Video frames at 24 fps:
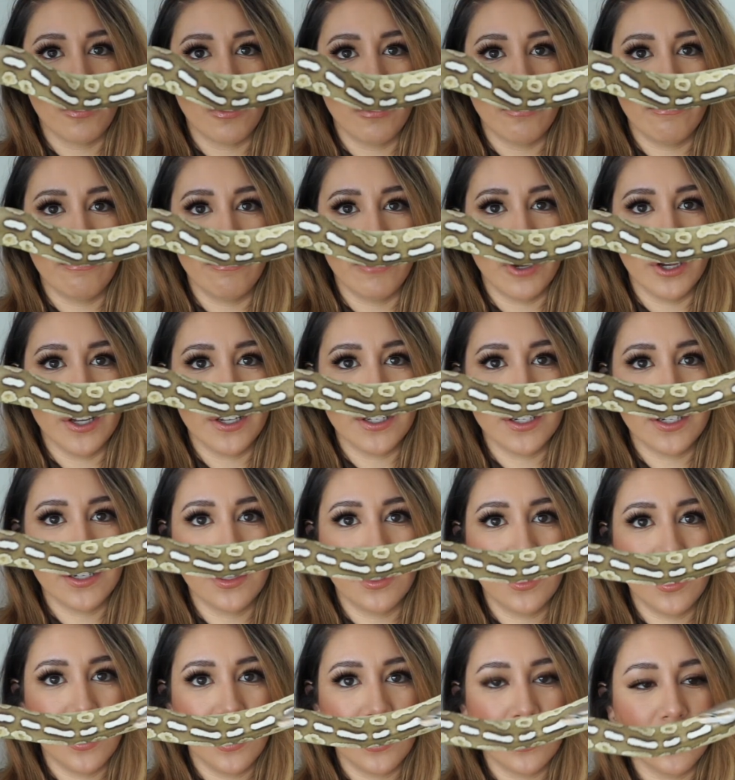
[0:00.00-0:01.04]
a foot
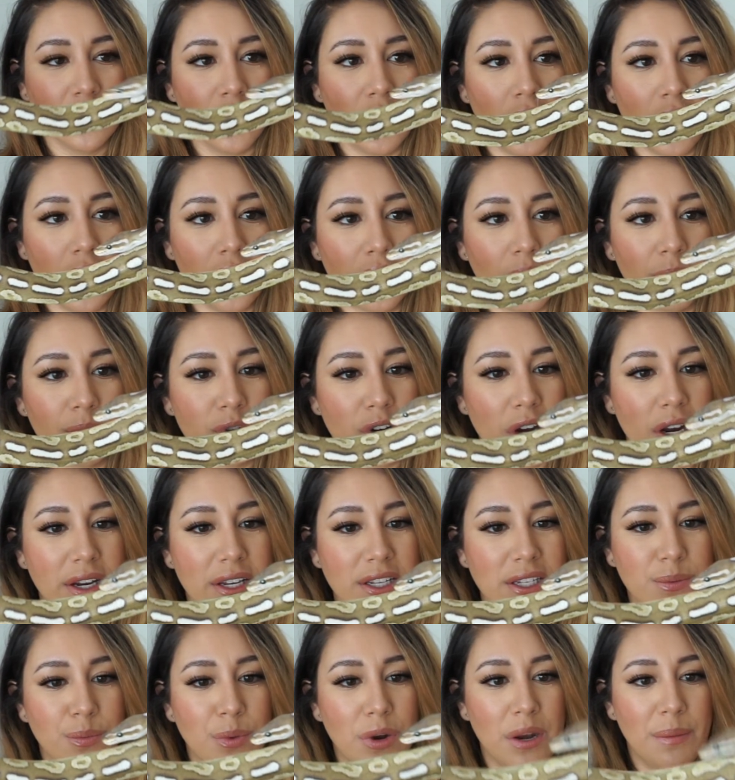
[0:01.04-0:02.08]
long. I'm trying
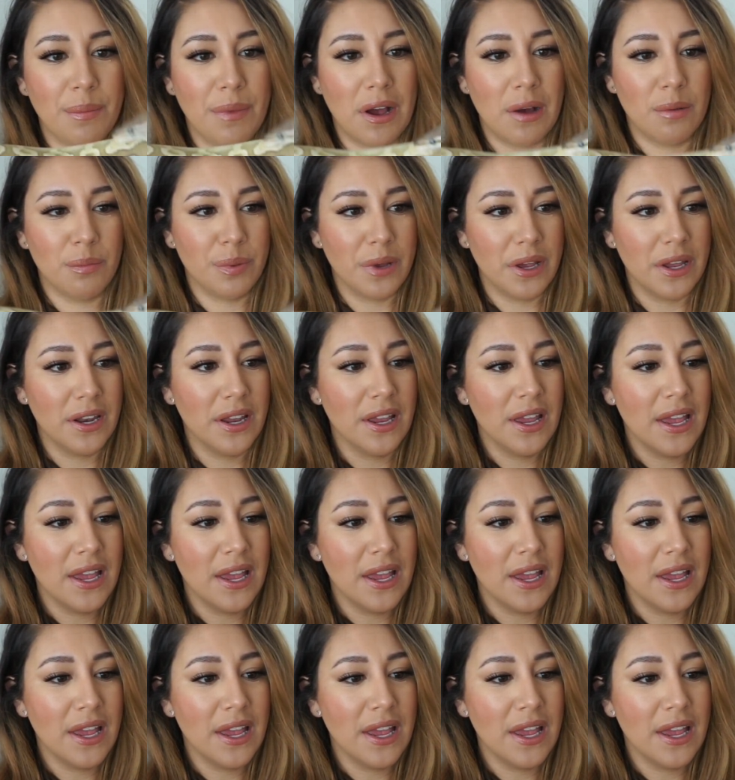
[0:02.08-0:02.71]
to spread him out, but